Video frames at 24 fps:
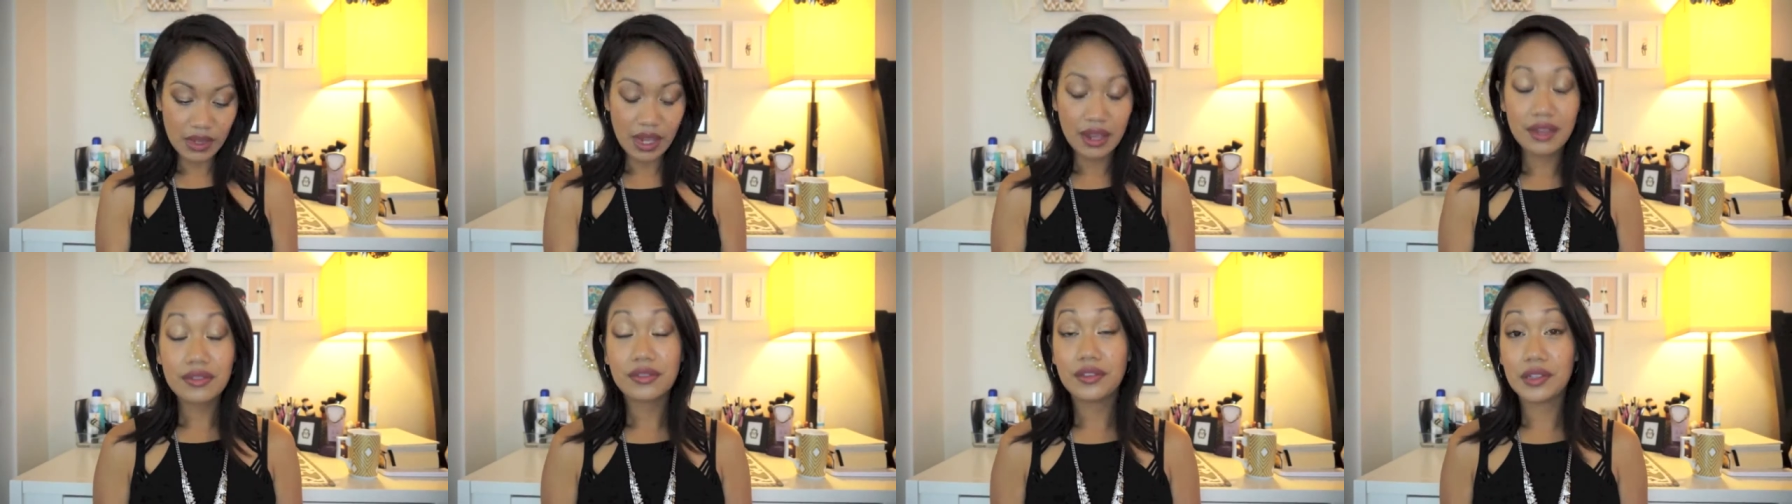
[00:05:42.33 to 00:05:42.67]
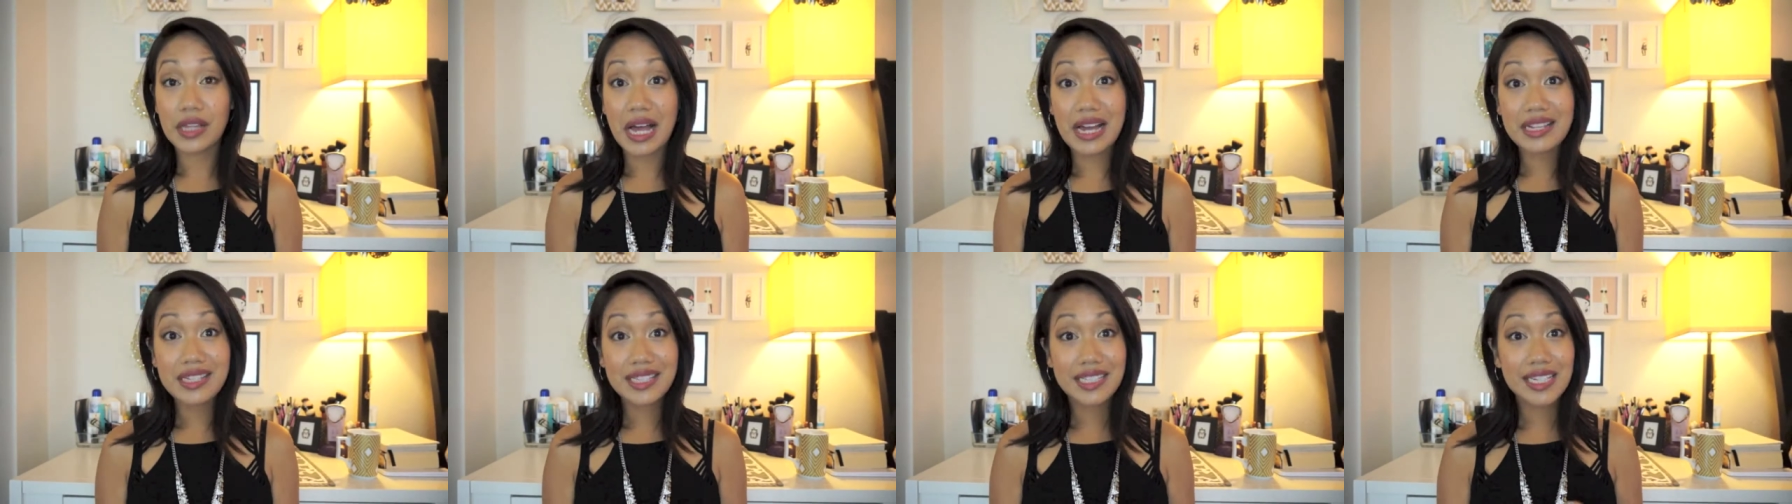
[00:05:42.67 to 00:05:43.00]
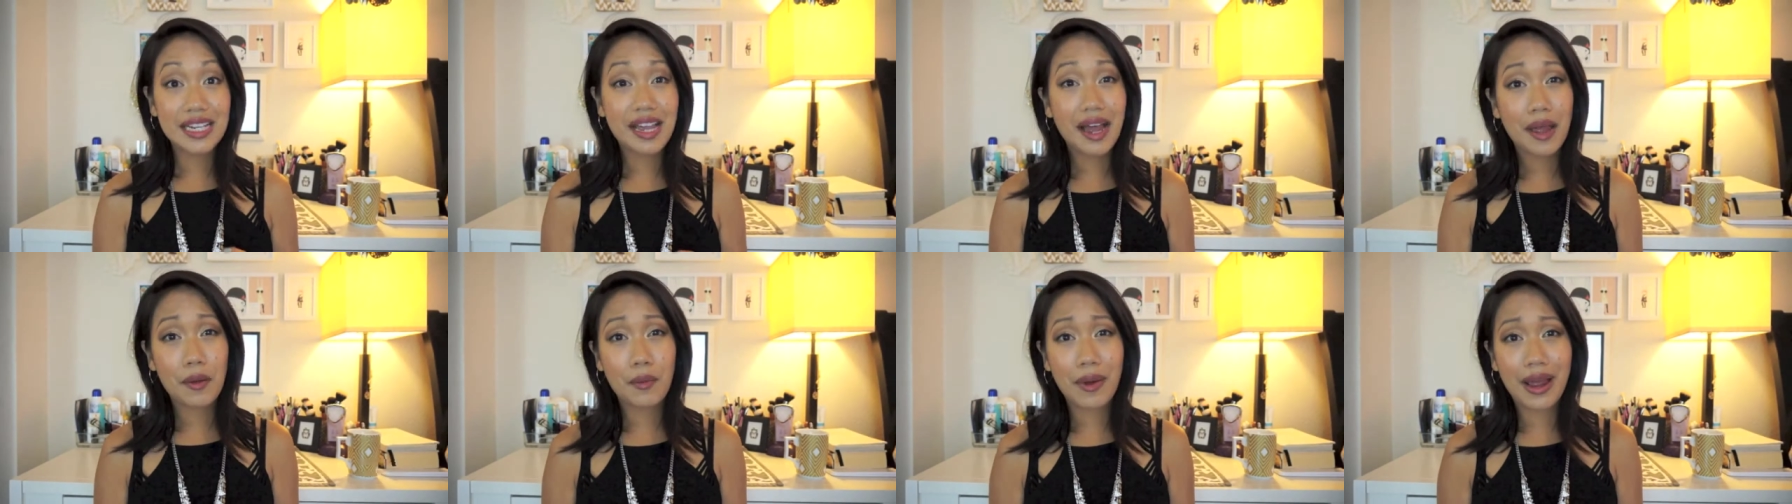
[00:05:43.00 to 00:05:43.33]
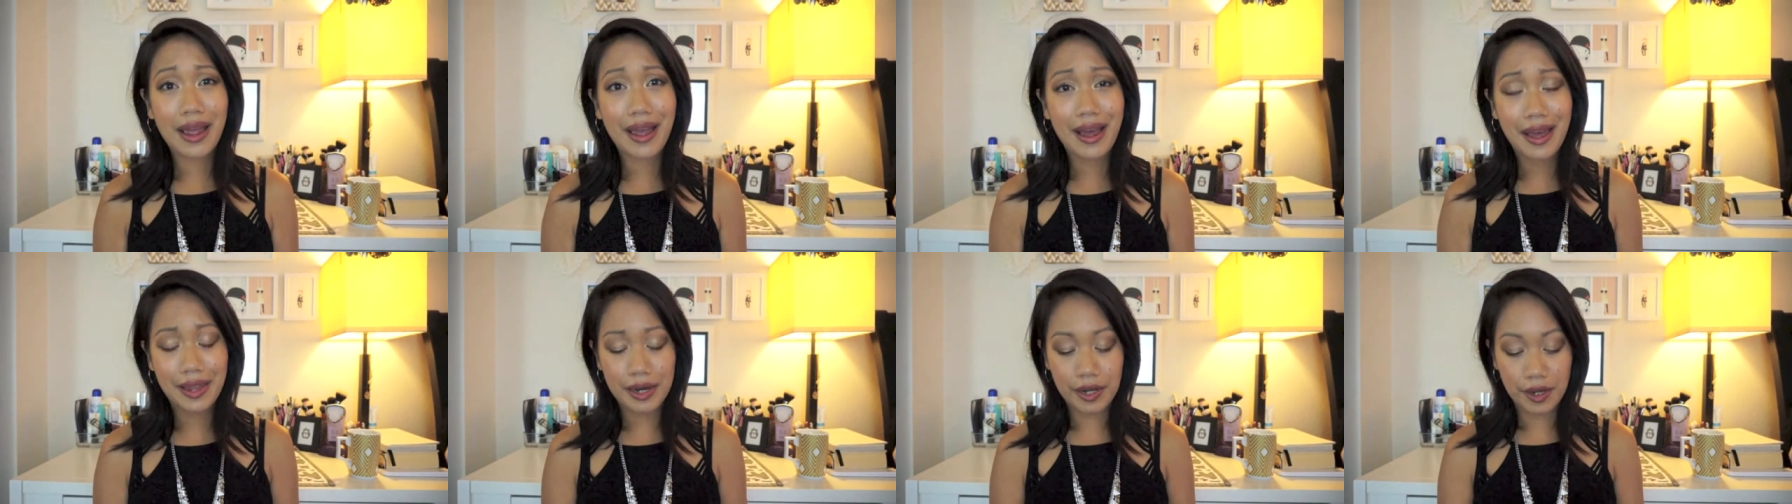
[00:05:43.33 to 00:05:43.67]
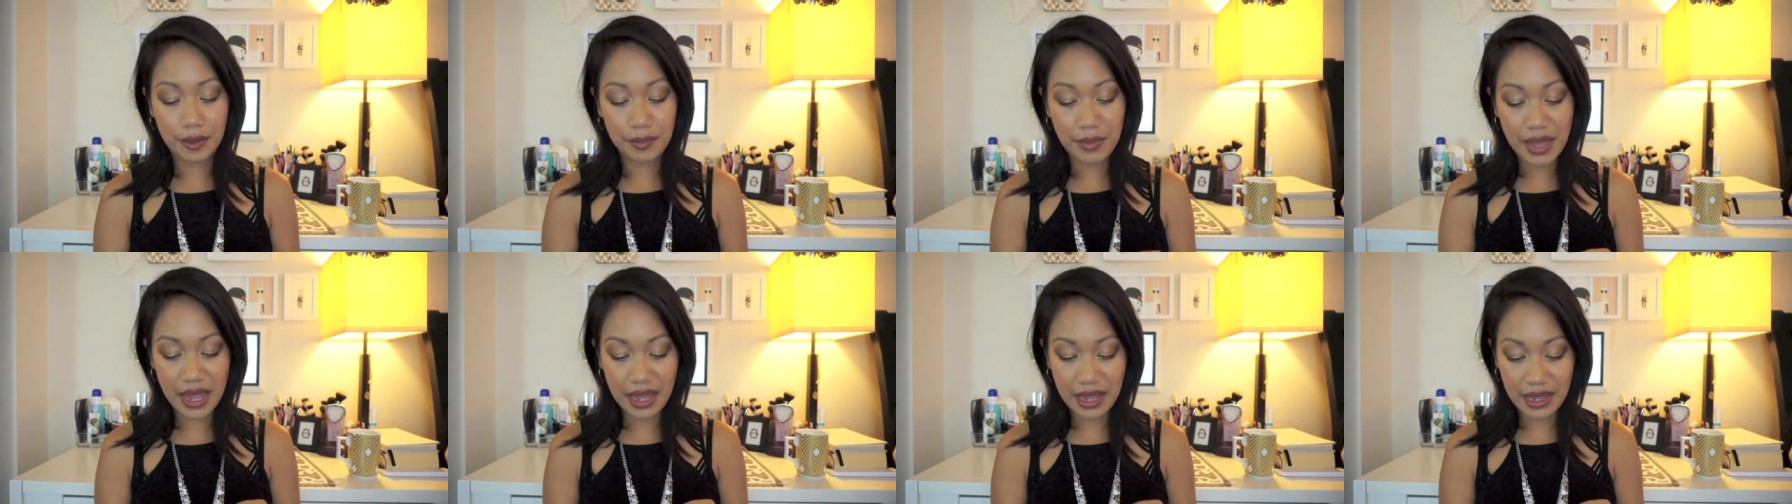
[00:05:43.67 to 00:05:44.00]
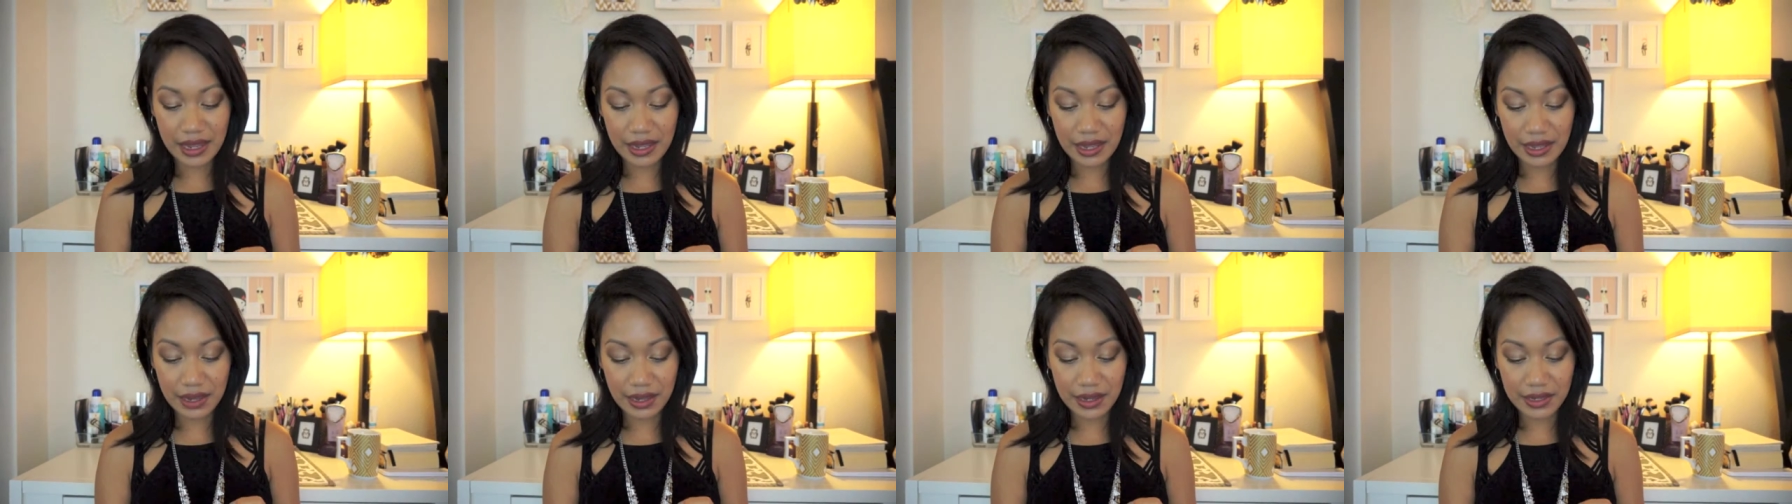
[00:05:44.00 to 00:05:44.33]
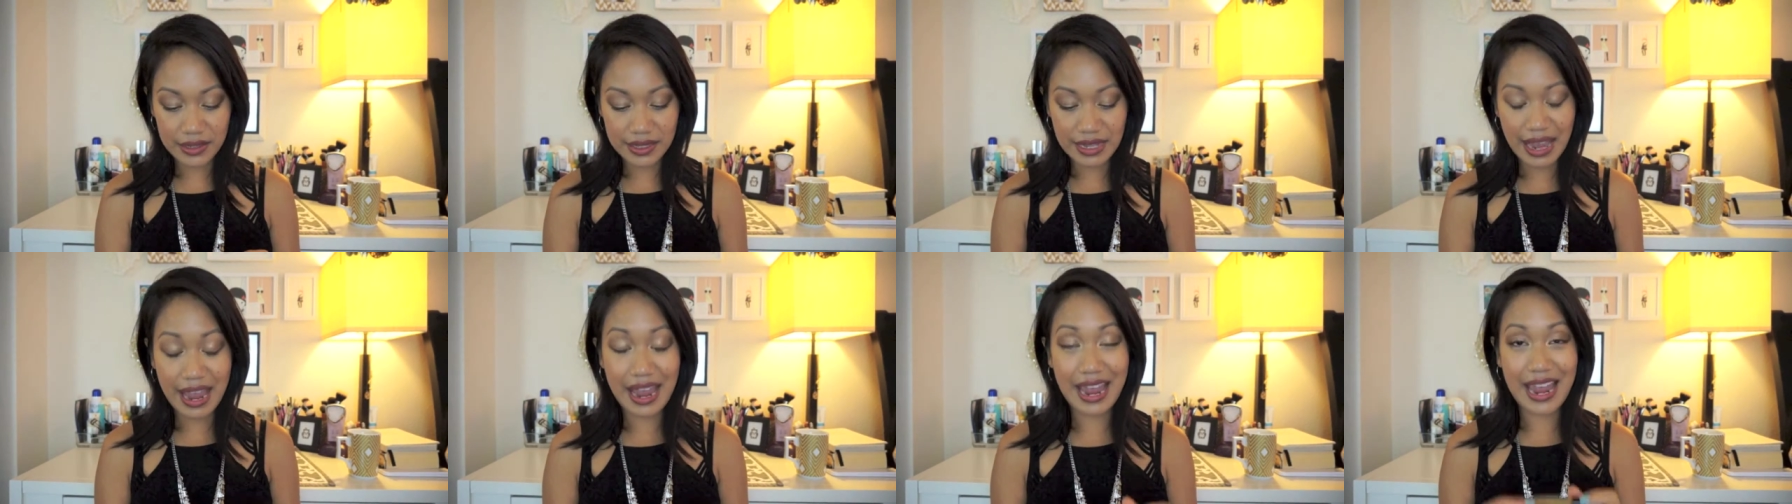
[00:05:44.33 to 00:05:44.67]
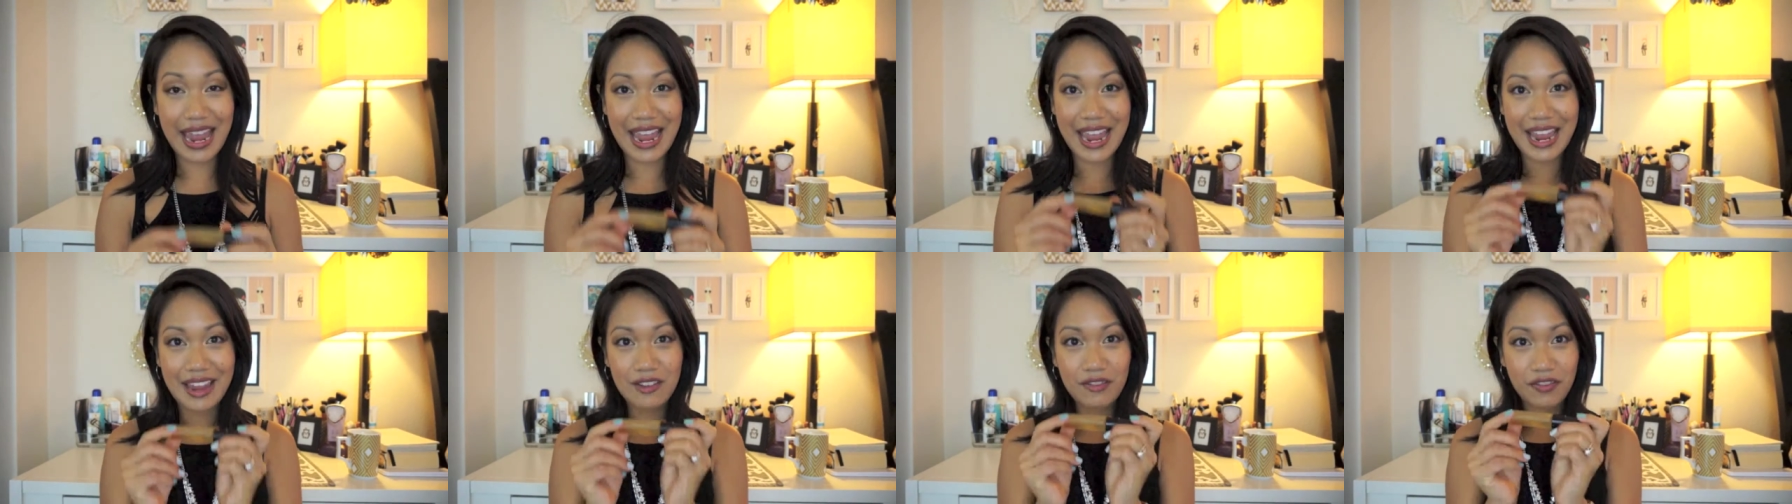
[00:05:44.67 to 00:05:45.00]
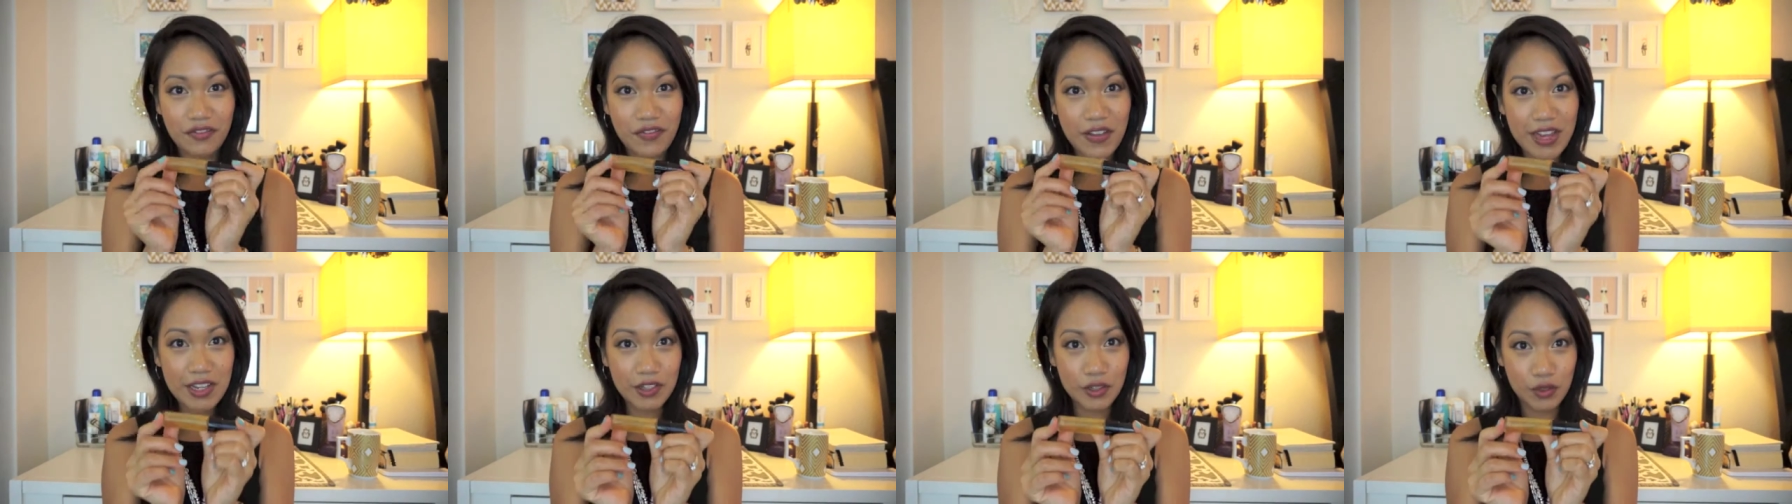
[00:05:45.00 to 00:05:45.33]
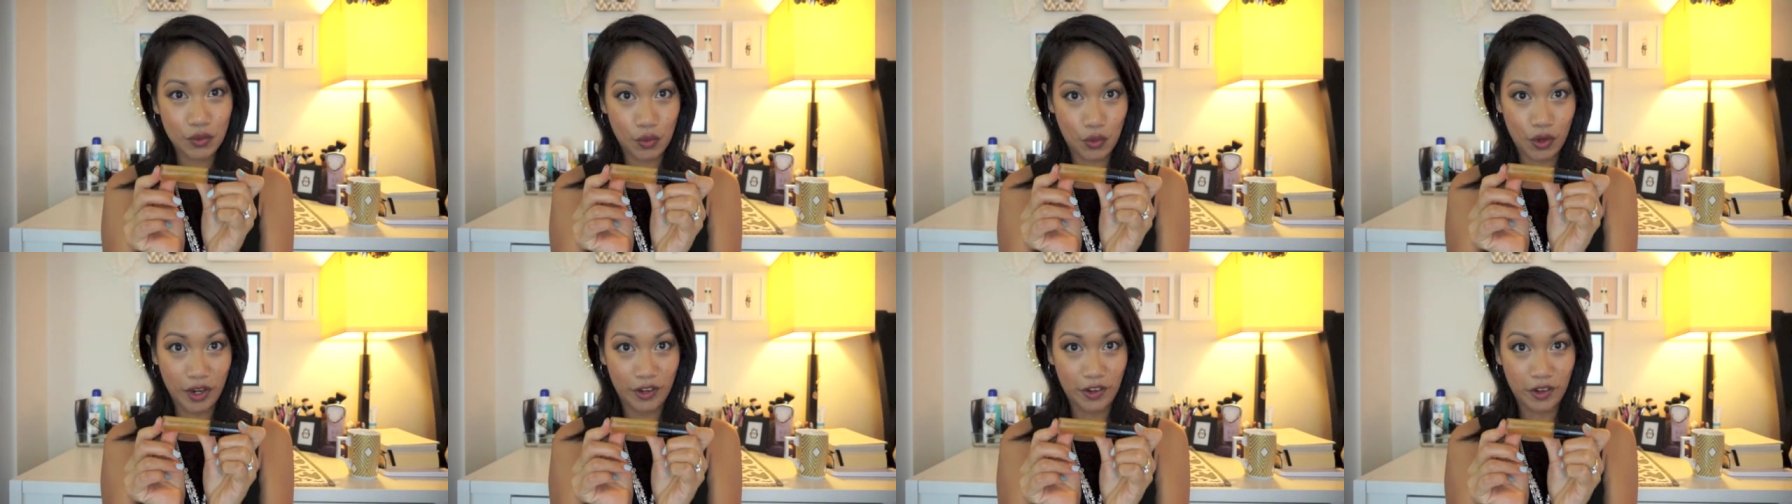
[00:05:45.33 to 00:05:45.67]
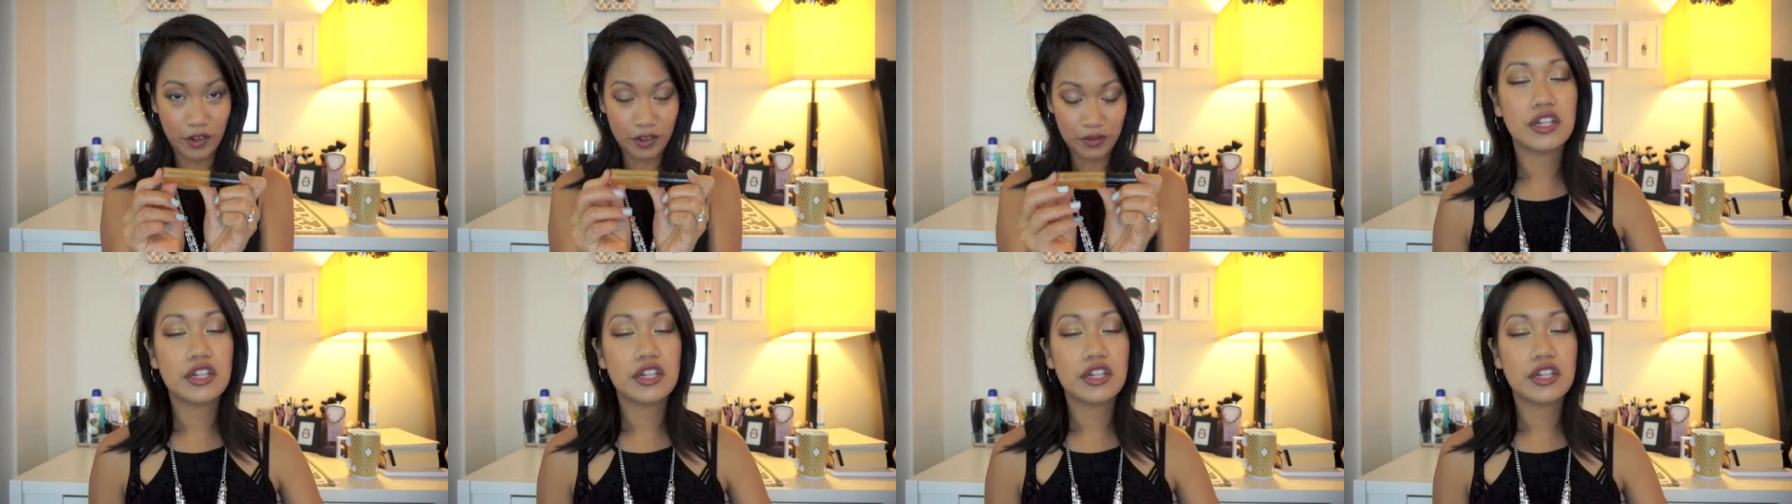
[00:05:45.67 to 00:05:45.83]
The last DIY item is a face oil.